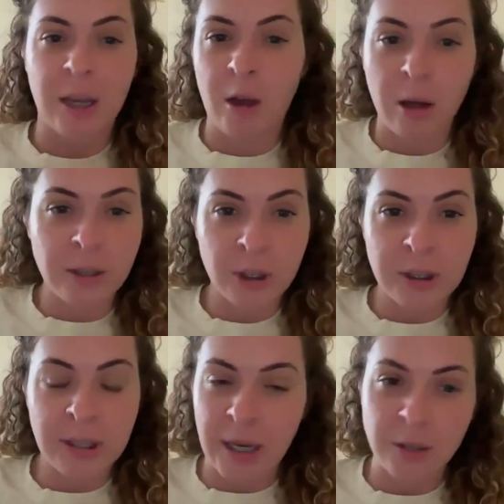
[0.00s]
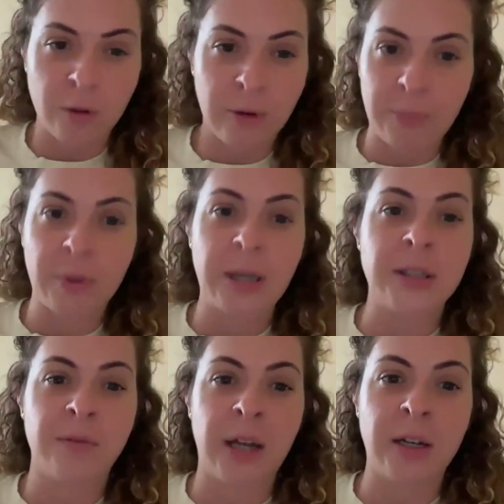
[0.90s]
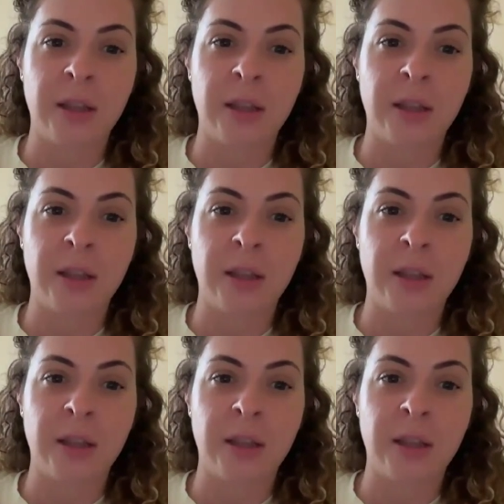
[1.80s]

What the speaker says: Psychology Today is a great place to find